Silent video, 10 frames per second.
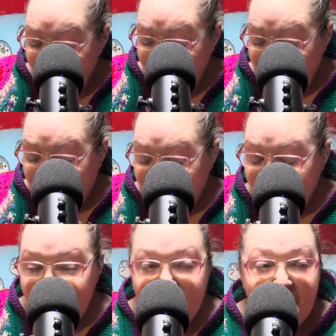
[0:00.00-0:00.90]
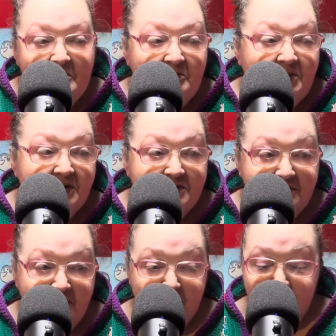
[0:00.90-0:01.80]
But
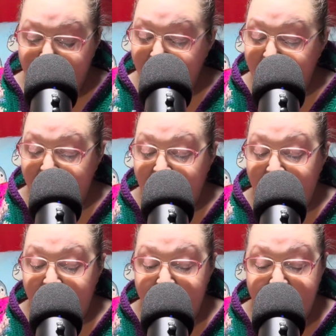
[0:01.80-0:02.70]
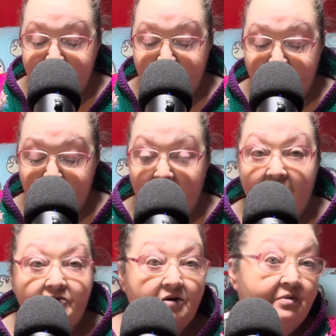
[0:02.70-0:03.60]
it's a
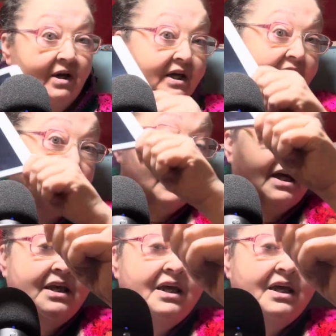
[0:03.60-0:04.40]
lovely blanket again.